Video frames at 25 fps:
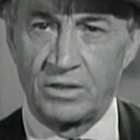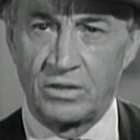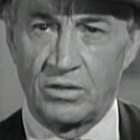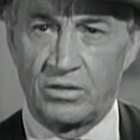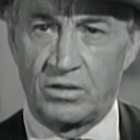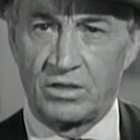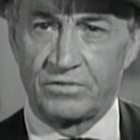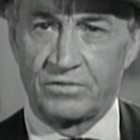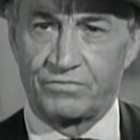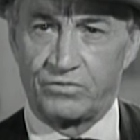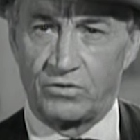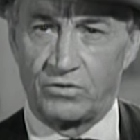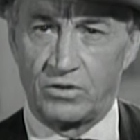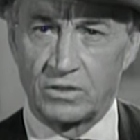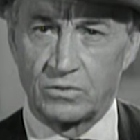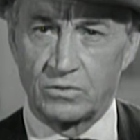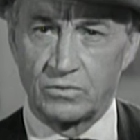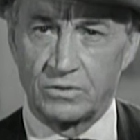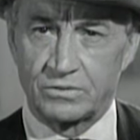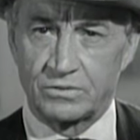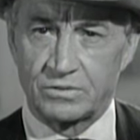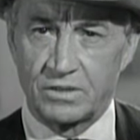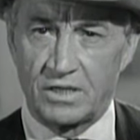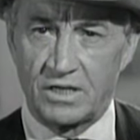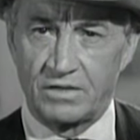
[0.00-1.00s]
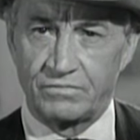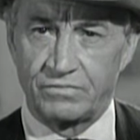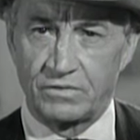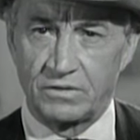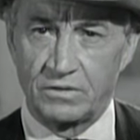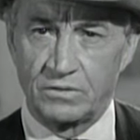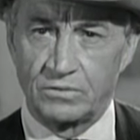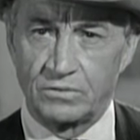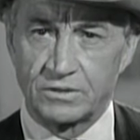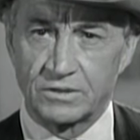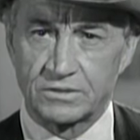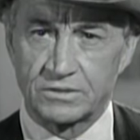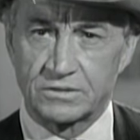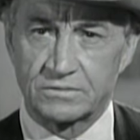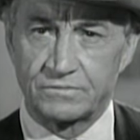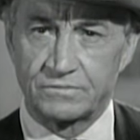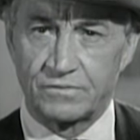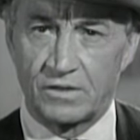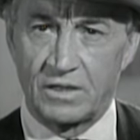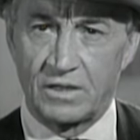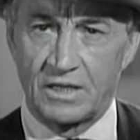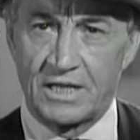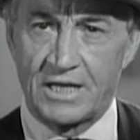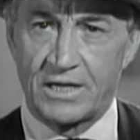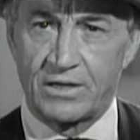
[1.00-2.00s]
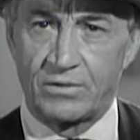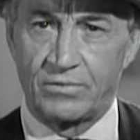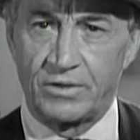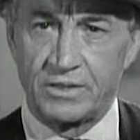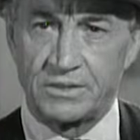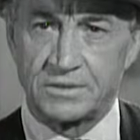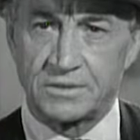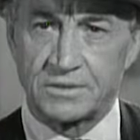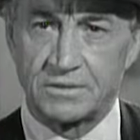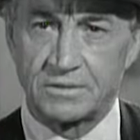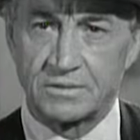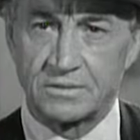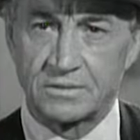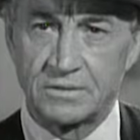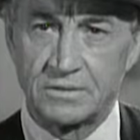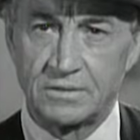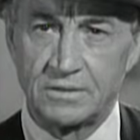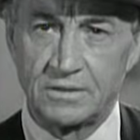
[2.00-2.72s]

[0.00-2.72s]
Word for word: in North Fork would try for Lucas for a lot of reasons.